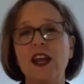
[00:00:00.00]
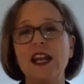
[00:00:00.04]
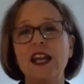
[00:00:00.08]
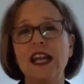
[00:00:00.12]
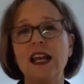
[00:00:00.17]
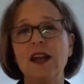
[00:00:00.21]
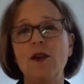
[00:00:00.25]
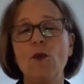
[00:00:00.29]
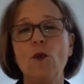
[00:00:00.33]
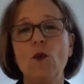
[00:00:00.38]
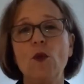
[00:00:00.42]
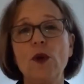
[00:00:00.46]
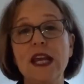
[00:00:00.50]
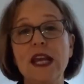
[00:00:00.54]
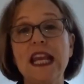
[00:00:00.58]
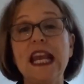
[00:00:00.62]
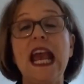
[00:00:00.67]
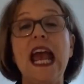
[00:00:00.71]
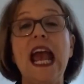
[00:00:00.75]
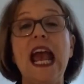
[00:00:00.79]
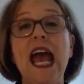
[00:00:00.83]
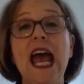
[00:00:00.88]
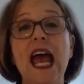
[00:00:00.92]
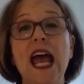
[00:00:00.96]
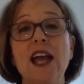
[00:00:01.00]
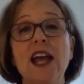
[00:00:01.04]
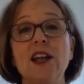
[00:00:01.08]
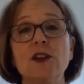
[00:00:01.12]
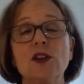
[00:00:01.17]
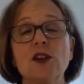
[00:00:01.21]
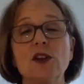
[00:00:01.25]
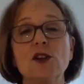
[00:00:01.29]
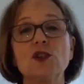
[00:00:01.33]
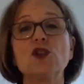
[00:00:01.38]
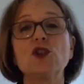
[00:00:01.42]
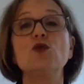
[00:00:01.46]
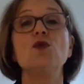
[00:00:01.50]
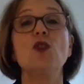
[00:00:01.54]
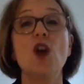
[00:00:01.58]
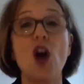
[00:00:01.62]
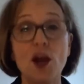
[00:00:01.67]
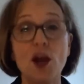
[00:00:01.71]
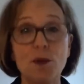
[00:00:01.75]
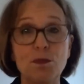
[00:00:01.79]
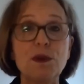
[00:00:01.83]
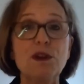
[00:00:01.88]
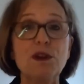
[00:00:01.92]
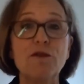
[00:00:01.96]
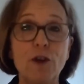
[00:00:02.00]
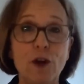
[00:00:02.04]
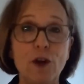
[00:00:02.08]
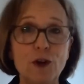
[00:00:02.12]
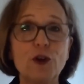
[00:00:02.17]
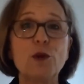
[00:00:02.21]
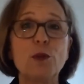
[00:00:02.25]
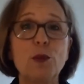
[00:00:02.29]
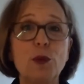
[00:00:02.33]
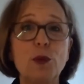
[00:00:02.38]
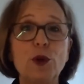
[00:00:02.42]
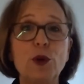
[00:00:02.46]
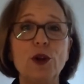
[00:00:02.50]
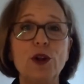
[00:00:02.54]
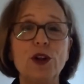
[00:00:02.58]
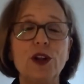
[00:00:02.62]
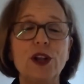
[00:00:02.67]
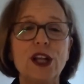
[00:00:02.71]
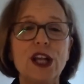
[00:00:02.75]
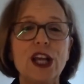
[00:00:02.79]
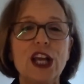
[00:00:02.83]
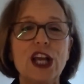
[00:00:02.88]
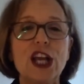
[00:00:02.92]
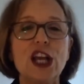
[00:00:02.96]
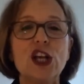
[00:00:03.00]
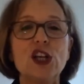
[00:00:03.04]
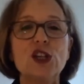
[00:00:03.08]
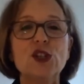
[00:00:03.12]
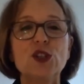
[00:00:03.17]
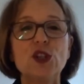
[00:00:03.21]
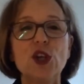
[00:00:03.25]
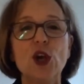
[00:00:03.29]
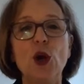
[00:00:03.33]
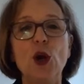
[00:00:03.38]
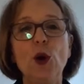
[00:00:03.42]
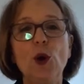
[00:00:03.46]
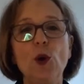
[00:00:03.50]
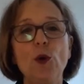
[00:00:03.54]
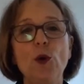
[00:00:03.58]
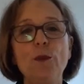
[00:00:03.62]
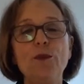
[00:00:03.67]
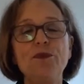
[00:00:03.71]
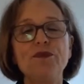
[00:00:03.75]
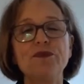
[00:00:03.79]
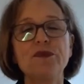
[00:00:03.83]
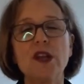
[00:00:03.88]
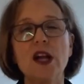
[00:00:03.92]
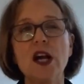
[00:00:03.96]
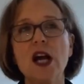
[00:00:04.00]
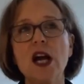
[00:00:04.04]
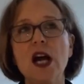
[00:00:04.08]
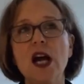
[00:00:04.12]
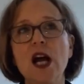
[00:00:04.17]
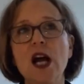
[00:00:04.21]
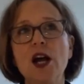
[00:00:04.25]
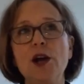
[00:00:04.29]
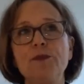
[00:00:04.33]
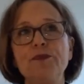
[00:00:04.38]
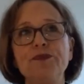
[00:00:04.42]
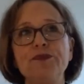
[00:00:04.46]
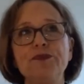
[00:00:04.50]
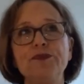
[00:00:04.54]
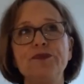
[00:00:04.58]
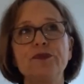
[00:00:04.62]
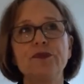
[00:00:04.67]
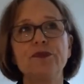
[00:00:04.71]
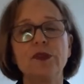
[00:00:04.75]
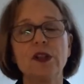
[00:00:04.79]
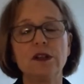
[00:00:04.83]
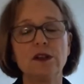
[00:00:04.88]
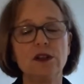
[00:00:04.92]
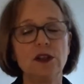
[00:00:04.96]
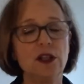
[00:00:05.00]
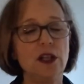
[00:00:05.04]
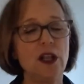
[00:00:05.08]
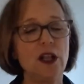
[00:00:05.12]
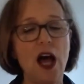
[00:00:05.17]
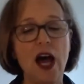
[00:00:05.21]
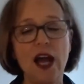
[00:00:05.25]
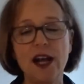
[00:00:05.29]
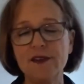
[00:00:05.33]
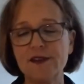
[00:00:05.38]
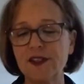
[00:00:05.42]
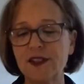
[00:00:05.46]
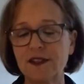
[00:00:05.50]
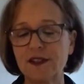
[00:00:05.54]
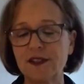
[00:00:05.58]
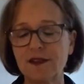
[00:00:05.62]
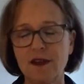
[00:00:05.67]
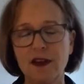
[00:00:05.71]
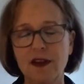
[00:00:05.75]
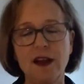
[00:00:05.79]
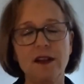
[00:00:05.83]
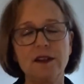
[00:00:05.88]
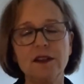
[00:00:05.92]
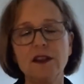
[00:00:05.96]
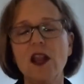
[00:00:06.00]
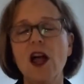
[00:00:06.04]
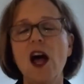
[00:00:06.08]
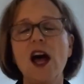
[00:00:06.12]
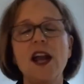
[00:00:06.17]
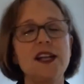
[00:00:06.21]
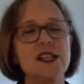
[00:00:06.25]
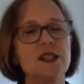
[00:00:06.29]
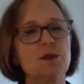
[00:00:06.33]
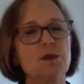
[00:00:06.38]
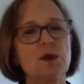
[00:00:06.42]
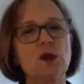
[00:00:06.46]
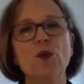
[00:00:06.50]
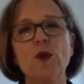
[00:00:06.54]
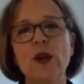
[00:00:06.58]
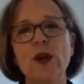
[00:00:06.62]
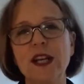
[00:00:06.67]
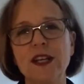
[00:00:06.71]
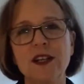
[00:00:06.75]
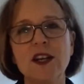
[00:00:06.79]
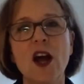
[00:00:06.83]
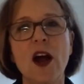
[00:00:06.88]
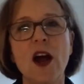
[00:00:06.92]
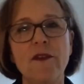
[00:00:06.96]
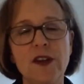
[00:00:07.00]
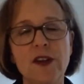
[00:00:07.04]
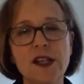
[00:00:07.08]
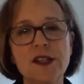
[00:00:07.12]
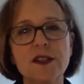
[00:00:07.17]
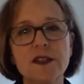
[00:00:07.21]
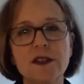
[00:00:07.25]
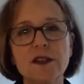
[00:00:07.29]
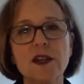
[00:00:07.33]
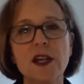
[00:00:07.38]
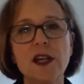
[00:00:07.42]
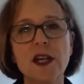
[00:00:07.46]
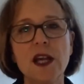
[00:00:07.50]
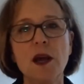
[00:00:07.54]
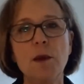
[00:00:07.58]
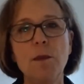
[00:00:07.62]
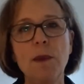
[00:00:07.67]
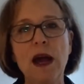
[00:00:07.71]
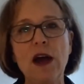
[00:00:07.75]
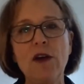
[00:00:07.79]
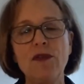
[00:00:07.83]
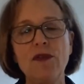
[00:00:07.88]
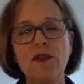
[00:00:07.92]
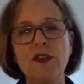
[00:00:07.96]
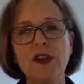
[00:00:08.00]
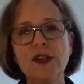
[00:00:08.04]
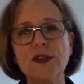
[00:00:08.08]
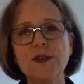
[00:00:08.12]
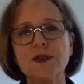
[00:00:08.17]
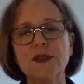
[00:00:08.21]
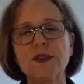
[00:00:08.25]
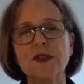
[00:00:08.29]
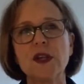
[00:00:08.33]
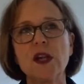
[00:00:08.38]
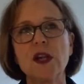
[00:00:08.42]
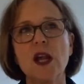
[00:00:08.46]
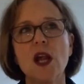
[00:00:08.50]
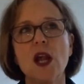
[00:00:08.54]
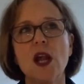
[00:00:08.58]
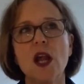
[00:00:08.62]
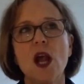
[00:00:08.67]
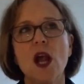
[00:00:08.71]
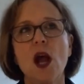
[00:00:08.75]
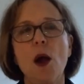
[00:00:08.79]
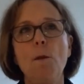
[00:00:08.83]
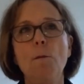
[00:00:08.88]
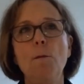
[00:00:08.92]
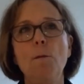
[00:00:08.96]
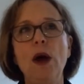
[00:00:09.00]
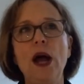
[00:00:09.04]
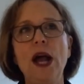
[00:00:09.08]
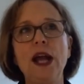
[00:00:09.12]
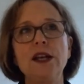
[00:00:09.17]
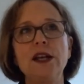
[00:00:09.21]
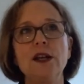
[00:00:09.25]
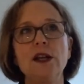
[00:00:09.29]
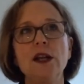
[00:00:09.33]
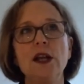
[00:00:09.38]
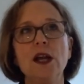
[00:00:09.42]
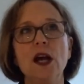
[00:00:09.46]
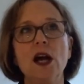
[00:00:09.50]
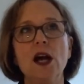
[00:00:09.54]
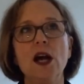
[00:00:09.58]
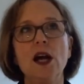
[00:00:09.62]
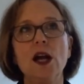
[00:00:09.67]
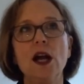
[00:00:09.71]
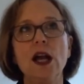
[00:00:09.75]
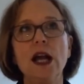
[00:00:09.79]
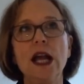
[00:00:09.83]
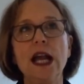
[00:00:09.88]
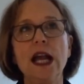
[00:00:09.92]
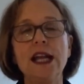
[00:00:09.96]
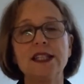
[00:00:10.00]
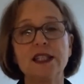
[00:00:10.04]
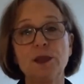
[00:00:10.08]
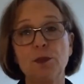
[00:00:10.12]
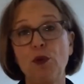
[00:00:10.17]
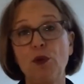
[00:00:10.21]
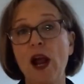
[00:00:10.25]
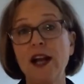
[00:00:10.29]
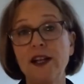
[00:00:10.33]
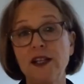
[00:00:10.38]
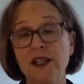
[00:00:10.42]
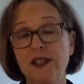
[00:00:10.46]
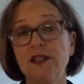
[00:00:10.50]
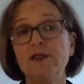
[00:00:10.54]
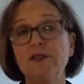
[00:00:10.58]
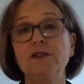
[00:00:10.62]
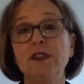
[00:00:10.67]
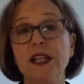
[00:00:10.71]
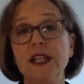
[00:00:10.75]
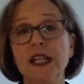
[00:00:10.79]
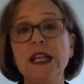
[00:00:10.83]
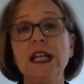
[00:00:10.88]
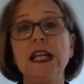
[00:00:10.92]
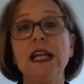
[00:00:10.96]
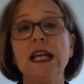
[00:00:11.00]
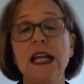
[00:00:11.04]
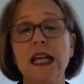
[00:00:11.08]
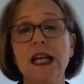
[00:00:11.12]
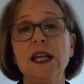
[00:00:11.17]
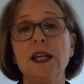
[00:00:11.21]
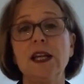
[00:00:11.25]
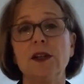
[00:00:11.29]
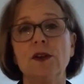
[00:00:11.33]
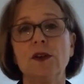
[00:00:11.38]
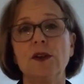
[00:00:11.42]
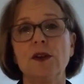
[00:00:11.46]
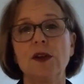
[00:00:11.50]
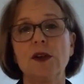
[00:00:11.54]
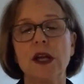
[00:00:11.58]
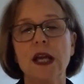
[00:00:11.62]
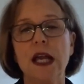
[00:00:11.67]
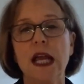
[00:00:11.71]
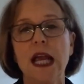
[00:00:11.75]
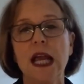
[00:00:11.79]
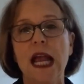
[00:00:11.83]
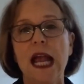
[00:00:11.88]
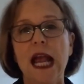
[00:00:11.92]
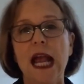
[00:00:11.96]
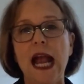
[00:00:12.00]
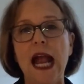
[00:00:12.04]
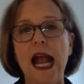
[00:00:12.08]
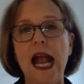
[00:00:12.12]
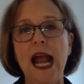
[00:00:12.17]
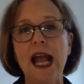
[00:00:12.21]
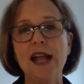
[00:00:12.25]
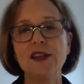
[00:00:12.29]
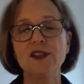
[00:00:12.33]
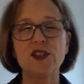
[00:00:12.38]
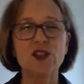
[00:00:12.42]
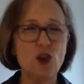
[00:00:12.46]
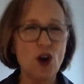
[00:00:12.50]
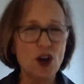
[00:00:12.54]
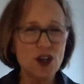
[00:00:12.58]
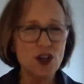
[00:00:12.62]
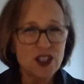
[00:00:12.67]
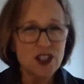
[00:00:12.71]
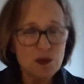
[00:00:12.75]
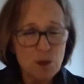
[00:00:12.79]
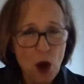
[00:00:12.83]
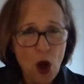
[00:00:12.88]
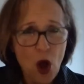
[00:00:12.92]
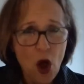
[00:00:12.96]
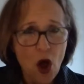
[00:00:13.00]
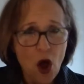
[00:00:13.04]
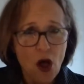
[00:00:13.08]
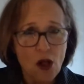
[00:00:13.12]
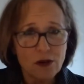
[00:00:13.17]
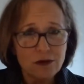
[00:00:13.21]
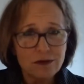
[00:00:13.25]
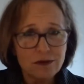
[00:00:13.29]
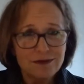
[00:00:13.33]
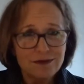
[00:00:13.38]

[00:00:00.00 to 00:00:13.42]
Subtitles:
that we can to not be vulnerable. So a lot has been written, obviously, about this, but it's a practice of leaning in. And start small.